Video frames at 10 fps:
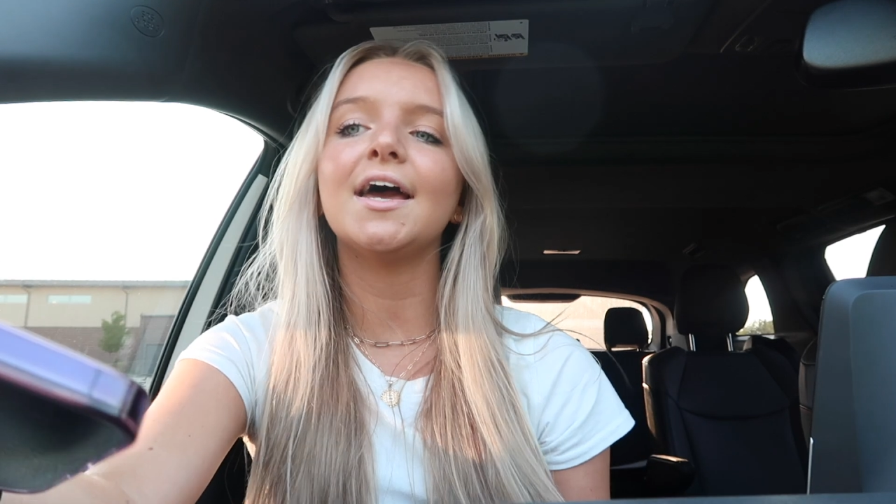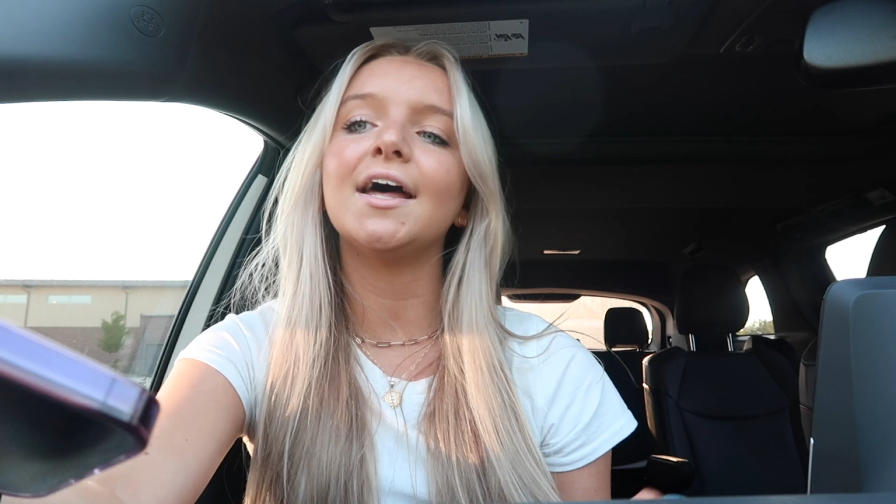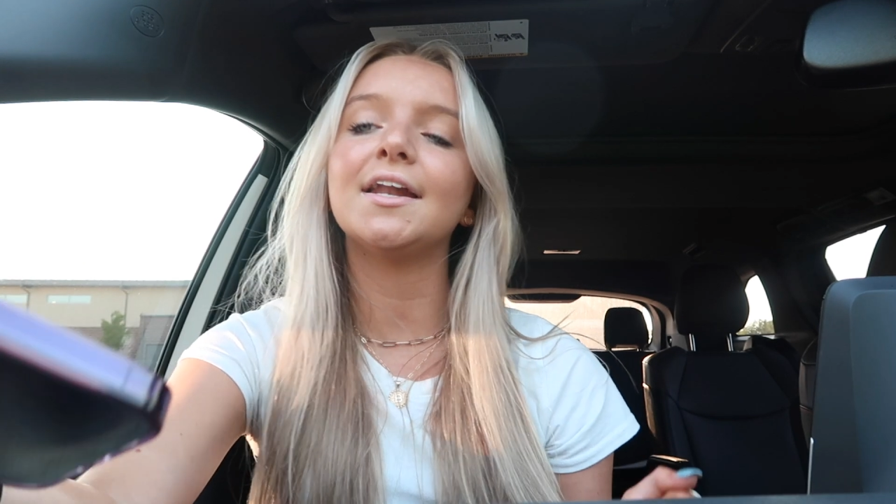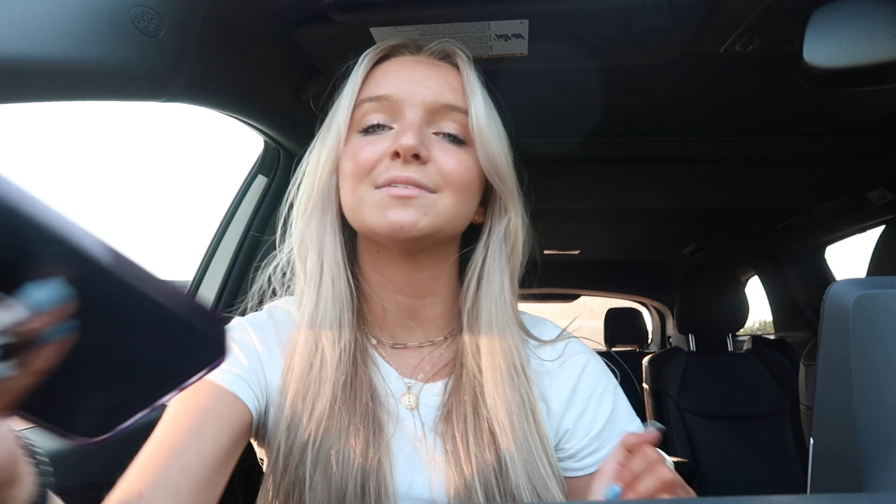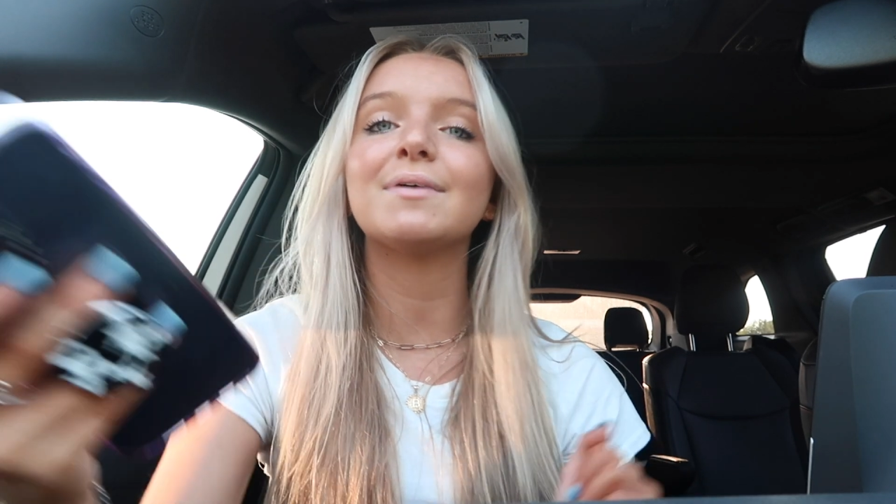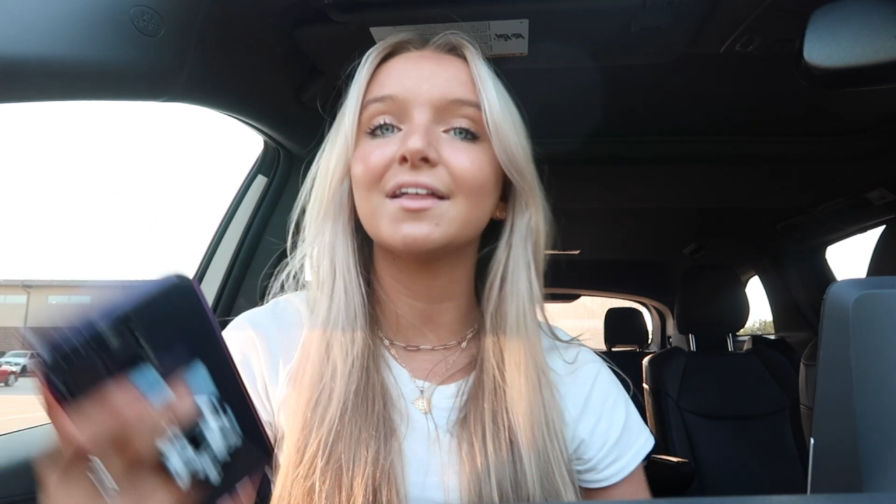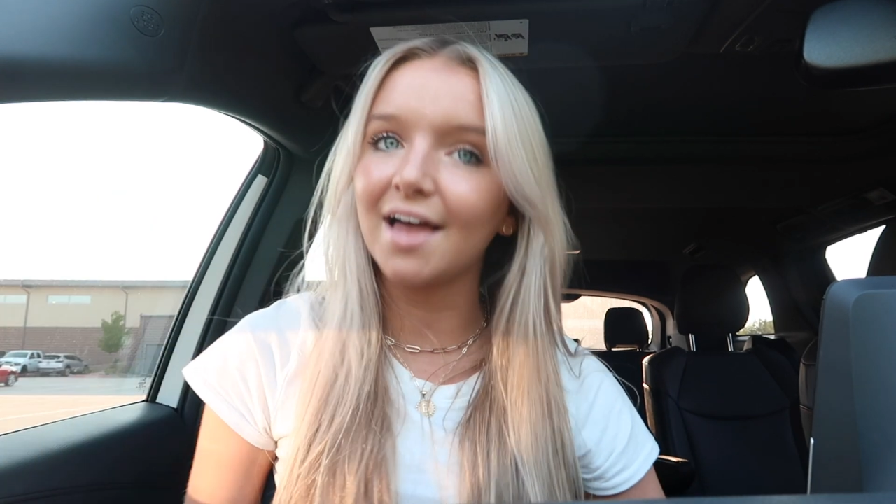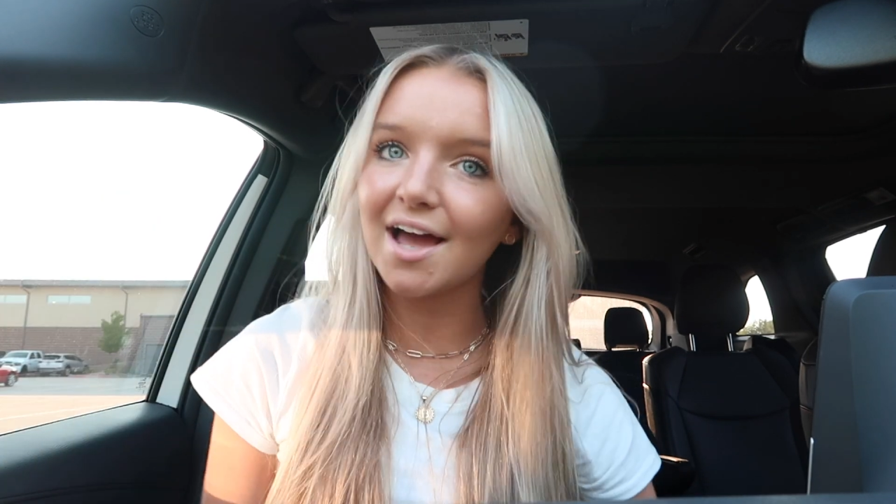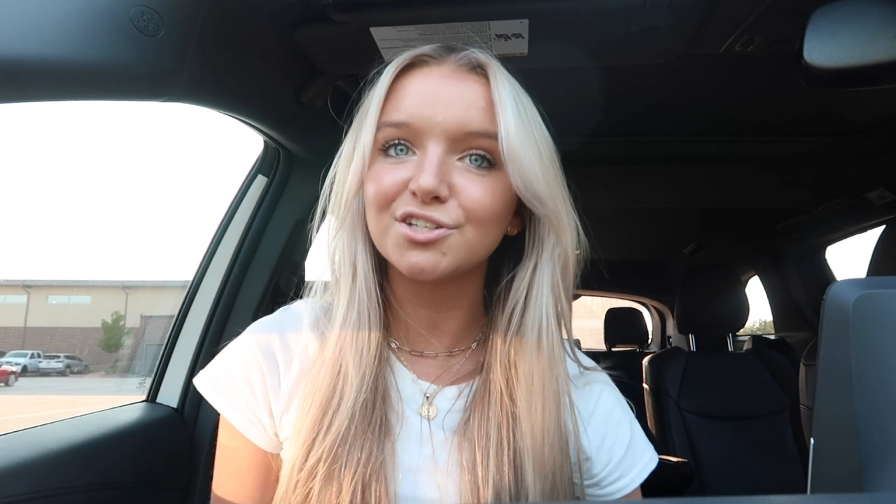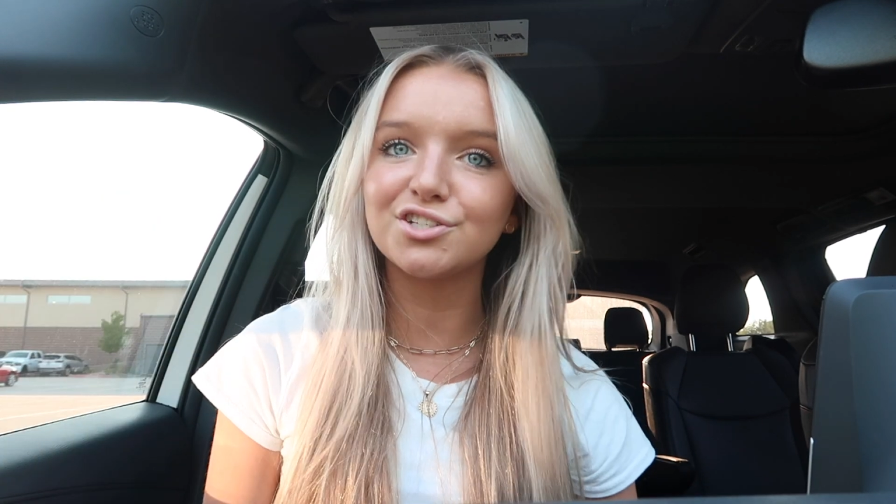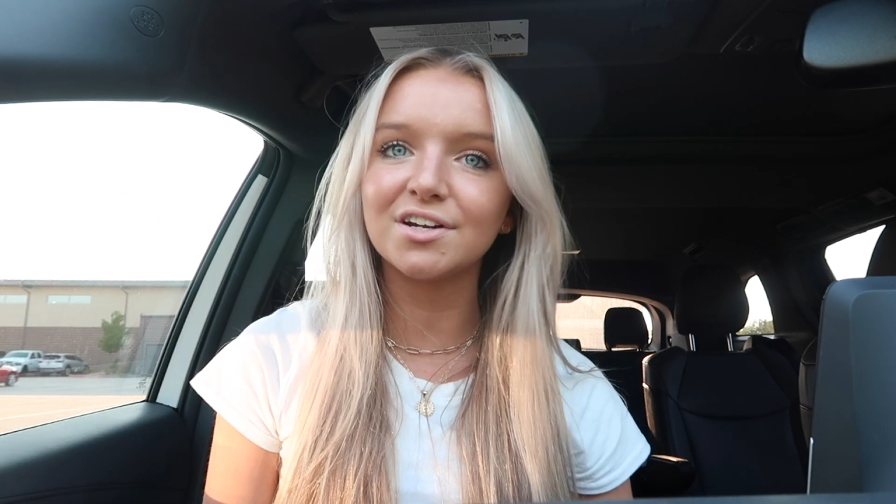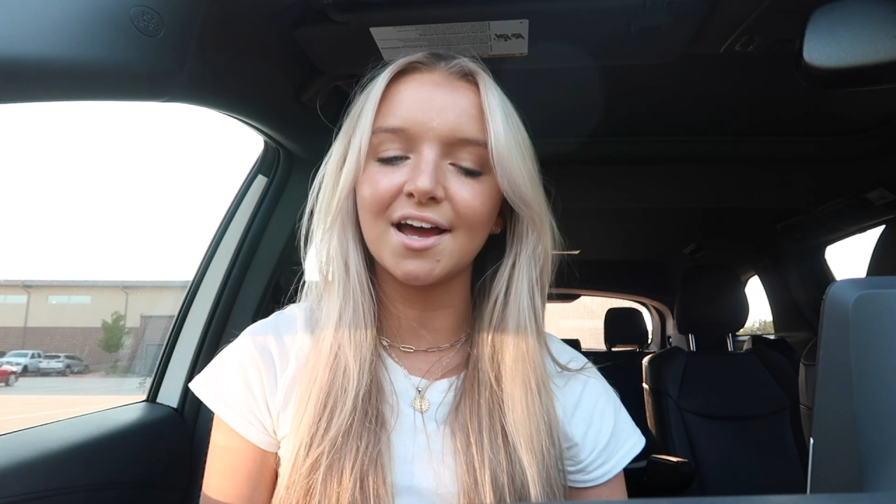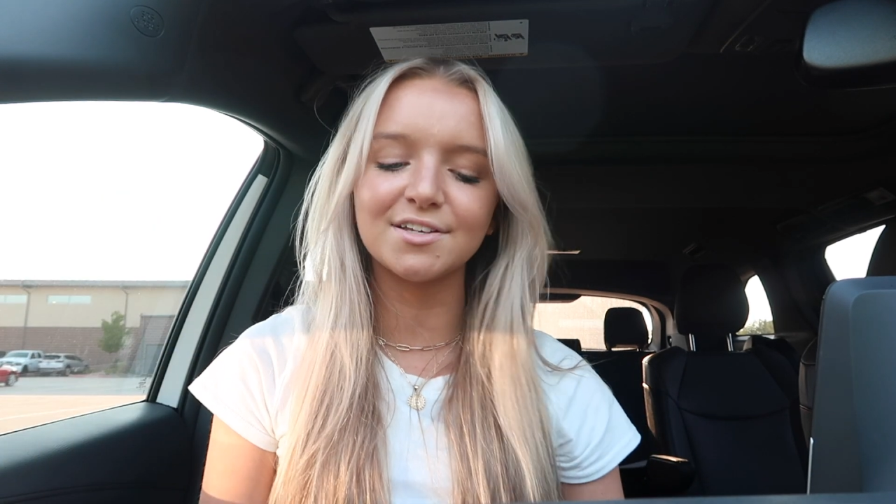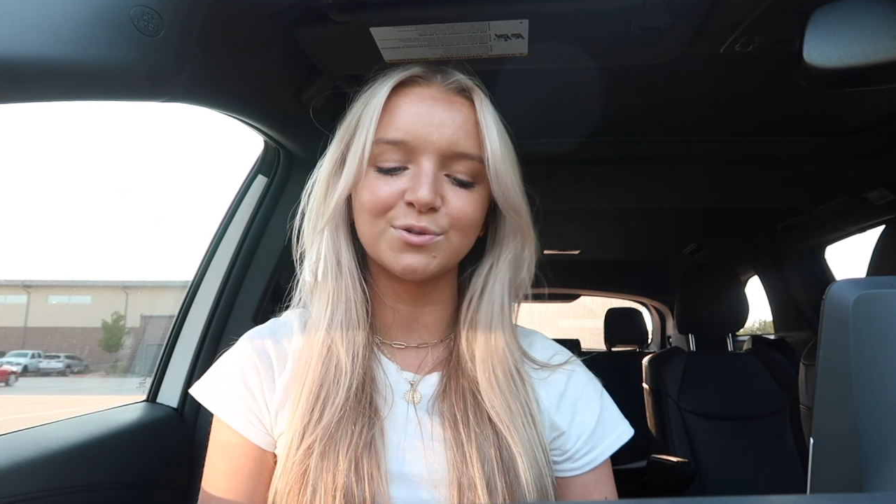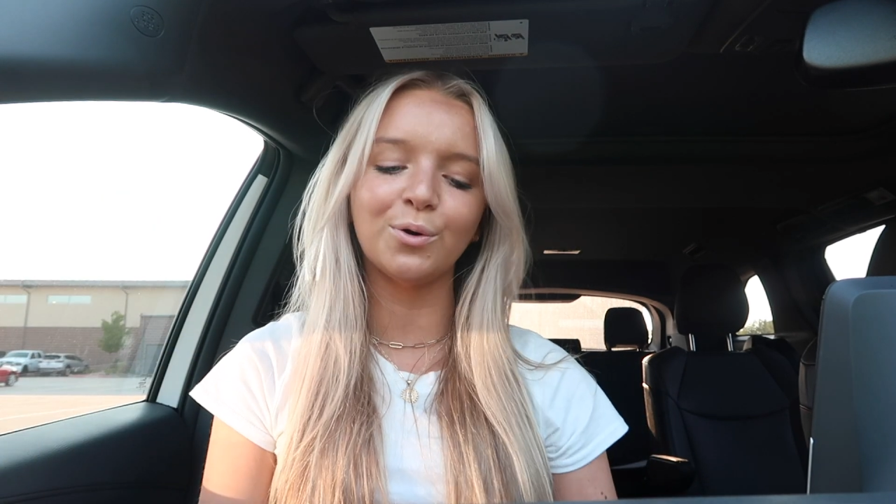and it's my last year in
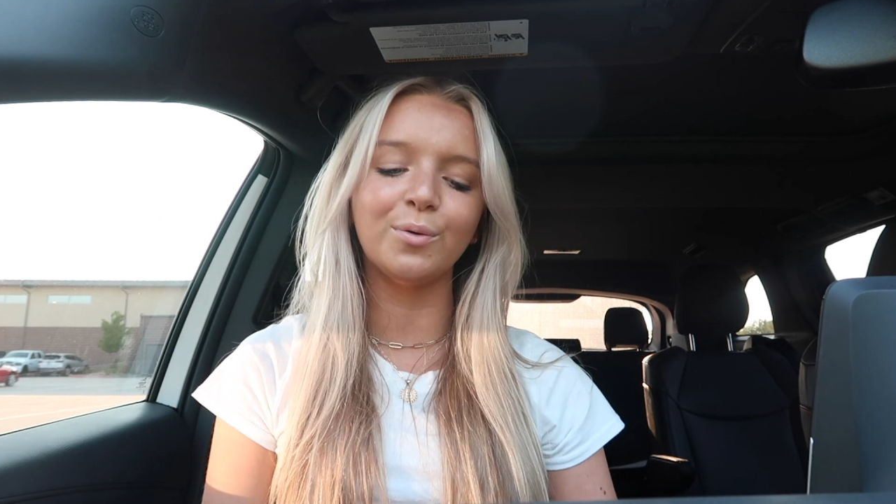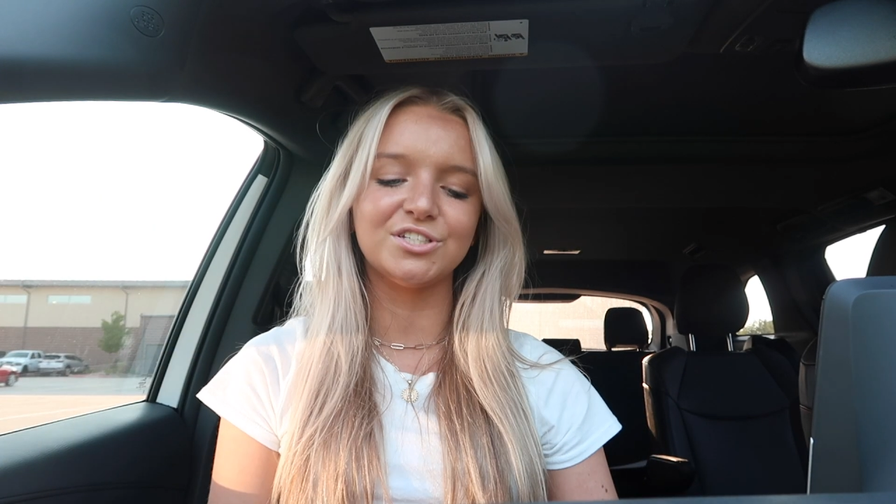high school,